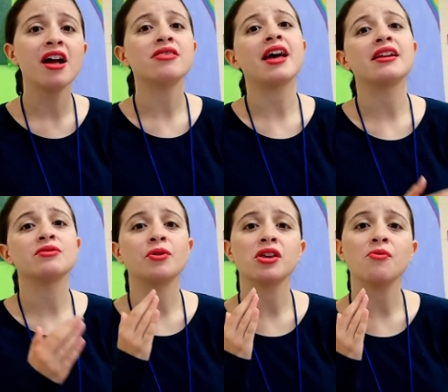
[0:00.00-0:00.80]
that is
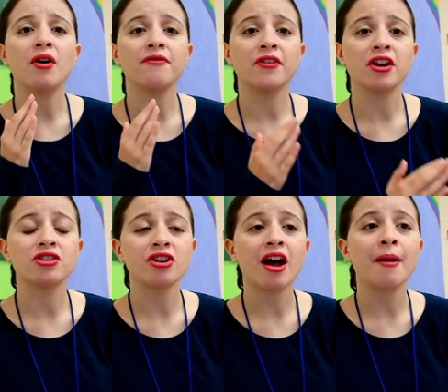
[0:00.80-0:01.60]
what you want for your
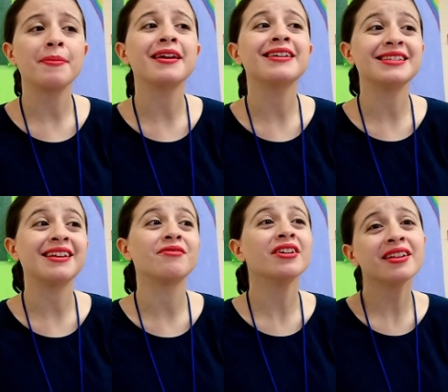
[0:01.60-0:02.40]
job, because
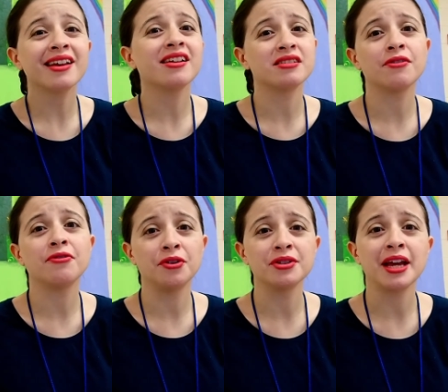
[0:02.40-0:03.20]
it really is a
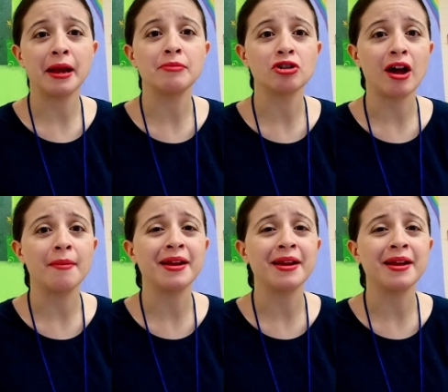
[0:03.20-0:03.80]
full-time job.